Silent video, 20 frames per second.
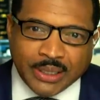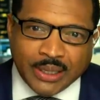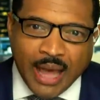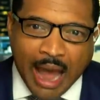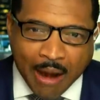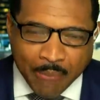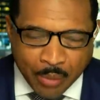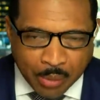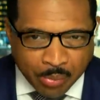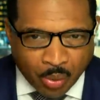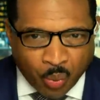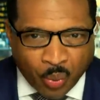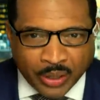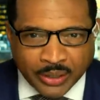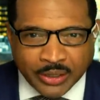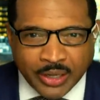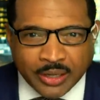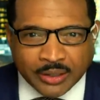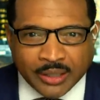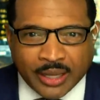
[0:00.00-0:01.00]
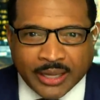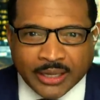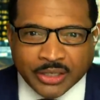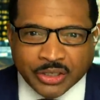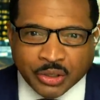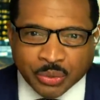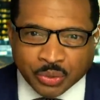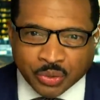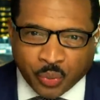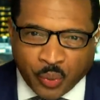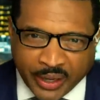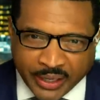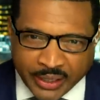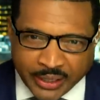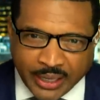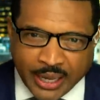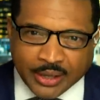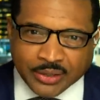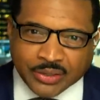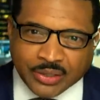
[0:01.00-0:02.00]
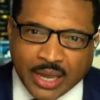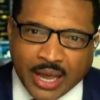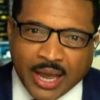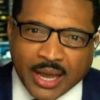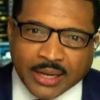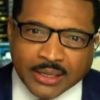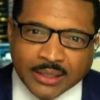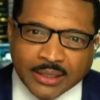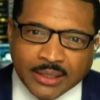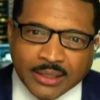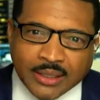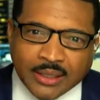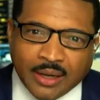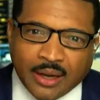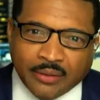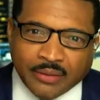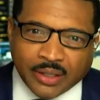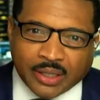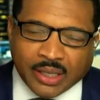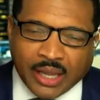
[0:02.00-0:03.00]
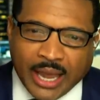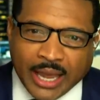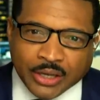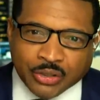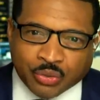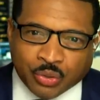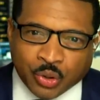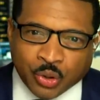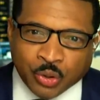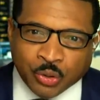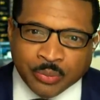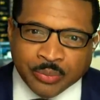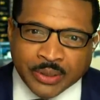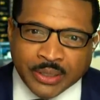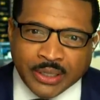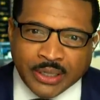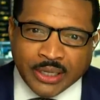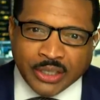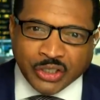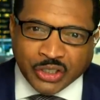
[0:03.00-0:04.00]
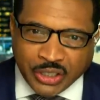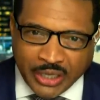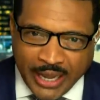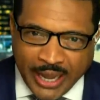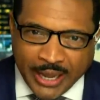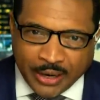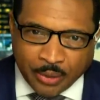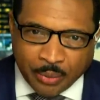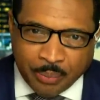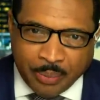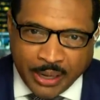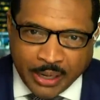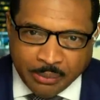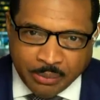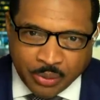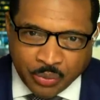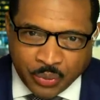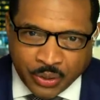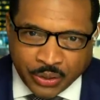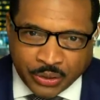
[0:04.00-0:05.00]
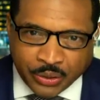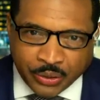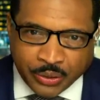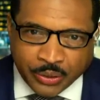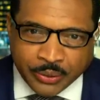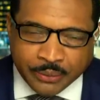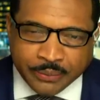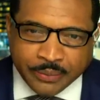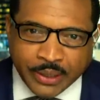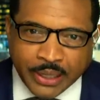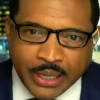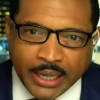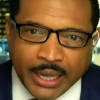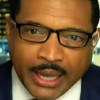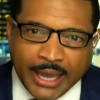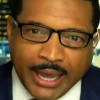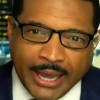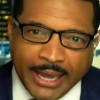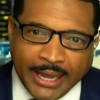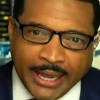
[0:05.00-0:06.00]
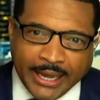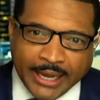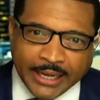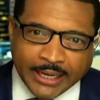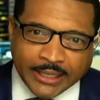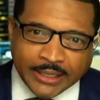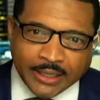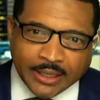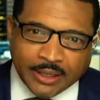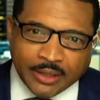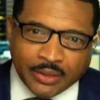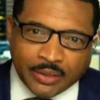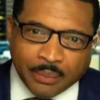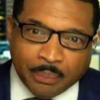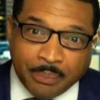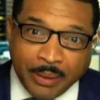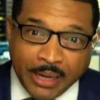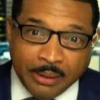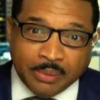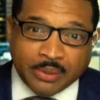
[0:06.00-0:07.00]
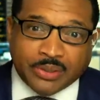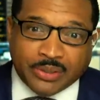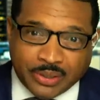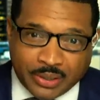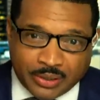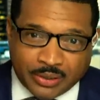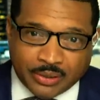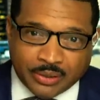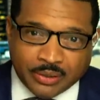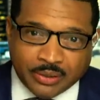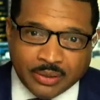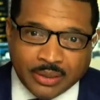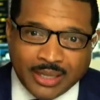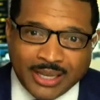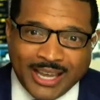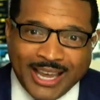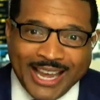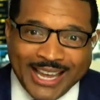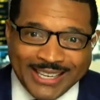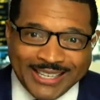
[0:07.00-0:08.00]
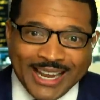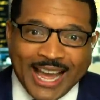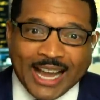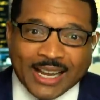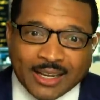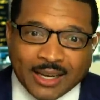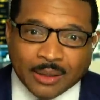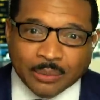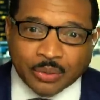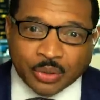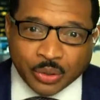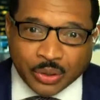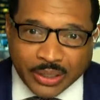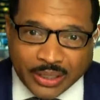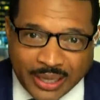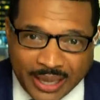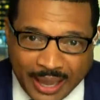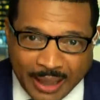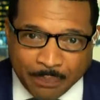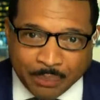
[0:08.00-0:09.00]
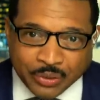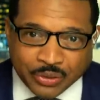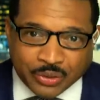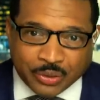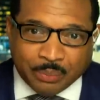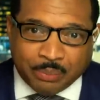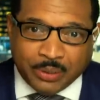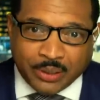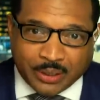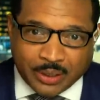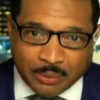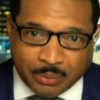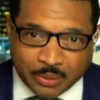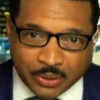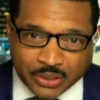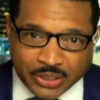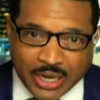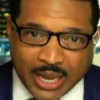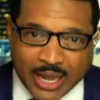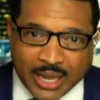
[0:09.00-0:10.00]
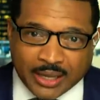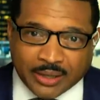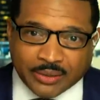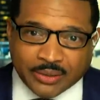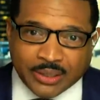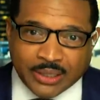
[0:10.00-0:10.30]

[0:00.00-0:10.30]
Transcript: I remember one young lady, she was waiting outside of the classroom. She had her baby with her, and the babysitter had not come to the campus to pick up her child.